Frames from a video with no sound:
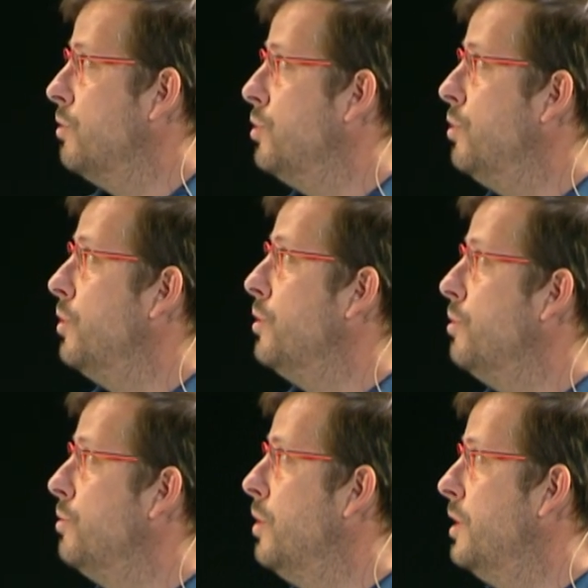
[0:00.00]
to show
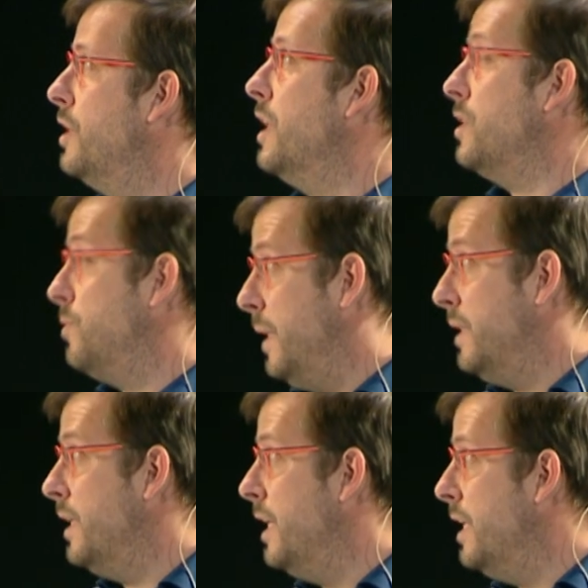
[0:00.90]
you an
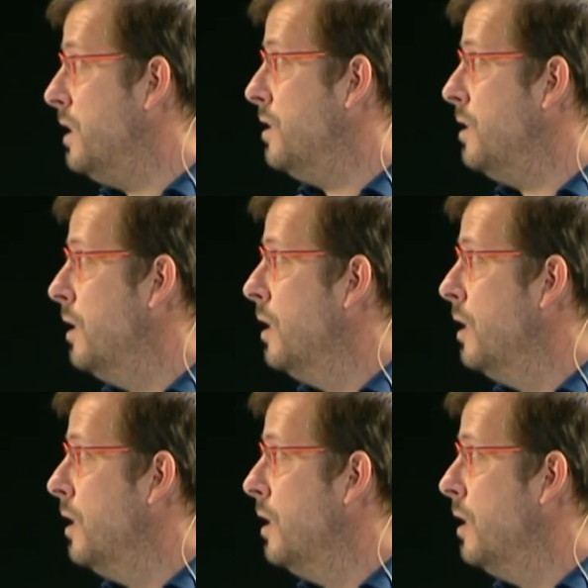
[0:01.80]
unexpected leaks,